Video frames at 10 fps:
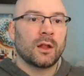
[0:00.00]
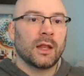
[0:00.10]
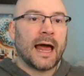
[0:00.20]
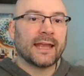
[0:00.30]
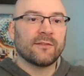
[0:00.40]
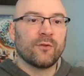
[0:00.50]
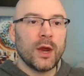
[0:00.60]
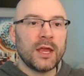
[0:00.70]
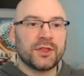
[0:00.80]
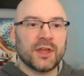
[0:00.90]
Like, if
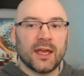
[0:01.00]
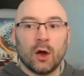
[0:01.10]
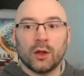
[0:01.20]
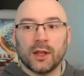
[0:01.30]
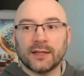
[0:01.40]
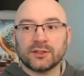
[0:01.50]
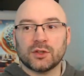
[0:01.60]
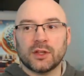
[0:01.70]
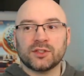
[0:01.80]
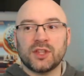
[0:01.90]
we think, hold on, let's
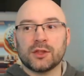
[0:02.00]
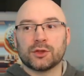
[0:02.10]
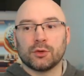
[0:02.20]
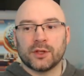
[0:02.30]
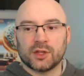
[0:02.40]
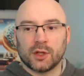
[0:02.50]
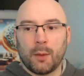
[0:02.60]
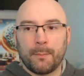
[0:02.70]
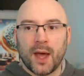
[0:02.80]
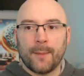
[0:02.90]
think through this a
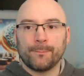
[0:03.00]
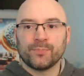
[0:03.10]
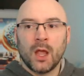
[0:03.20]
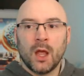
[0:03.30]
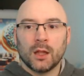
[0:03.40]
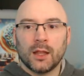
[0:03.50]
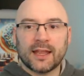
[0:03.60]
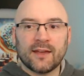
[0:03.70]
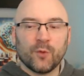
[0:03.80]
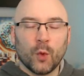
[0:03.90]
little bit.
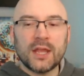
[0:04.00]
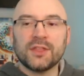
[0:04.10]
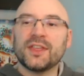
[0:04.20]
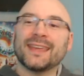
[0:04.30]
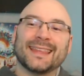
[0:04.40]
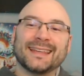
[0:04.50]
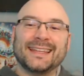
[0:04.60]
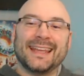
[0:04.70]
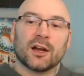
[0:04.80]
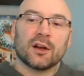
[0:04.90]
Like, if we think that
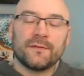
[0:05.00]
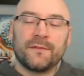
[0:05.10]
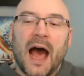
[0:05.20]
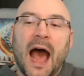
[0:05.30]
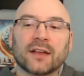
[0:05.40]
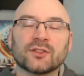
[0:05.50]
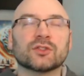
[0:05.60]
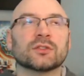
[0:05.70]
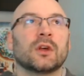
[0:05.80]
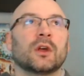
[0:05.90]
De'Aaron
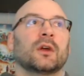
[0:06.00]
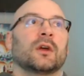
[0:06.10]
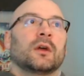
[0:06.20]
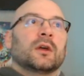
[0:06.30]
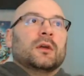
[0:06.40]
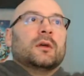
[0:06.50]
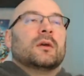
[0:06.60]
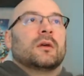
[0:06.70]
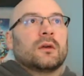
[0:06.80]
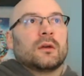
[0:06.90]
Fox,
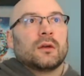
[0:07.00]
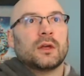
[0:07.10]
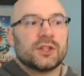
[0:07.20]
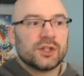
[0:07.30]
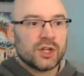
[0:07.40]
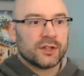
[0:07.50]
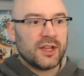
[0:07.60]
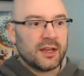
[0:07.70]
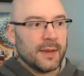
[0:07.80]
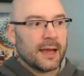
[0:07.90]
this is just
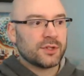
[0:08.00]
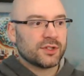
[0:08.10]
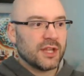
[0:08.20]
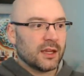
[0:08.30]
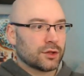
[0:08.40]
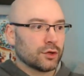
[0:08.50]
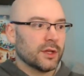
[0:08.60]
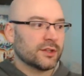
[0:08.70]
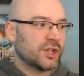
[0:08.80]
hitting me. I'm just thinking through this.